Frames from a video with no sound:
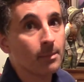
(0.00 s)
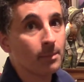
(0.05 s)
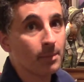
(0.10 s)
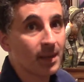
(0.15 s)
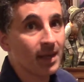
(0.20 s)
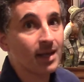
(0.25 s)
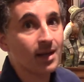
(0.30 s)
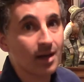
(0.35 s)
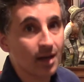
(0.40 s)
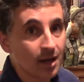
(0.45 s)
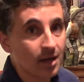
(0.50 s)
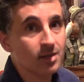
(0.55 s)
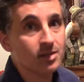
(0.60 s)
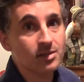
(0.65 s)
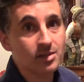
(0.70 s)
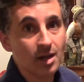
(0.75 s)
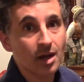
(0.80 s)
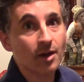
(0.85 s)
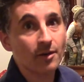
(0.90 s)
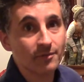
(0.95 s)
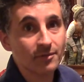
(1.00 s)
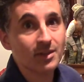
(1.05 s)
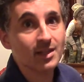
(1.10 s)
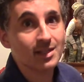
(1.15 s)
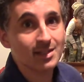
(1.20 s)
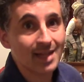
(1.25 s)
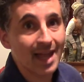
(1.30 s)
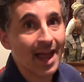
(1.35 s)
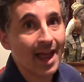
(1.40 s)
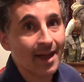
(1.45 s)
because of
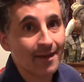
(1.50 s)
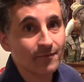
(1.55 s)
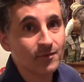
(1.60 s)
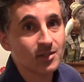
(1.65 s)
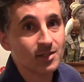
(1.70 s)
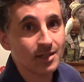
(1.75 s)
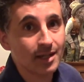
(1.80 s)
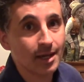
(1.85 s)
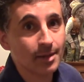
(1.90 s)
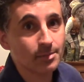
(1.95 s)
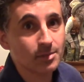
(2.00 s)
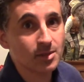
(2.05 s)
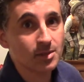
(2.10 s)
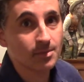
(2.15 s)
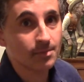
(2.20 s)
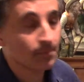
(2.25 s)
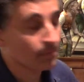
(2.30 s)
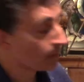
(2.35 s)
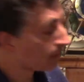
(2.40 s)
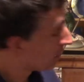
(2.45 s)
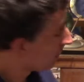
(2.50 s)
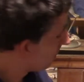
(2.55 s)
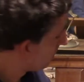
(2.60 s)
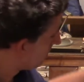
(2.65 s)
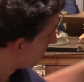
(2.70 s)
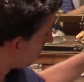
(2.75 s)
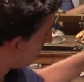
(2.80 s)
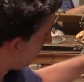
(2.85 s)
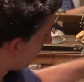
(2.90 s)
these half steps. So